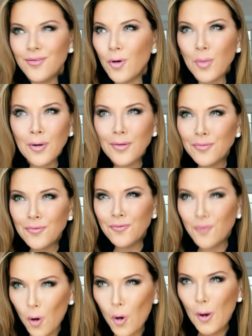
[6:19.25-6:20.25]

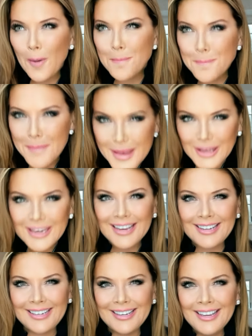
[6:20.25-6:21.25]
4.4
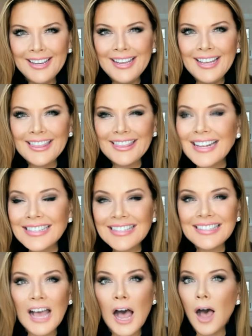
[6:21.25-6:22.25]
million.
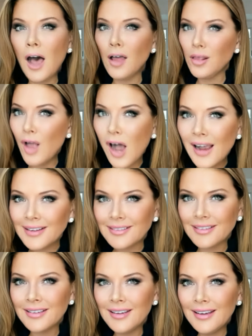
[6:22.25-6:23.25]
That's a
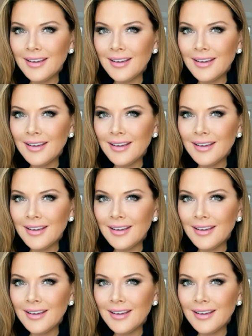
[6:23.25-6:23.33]
lot.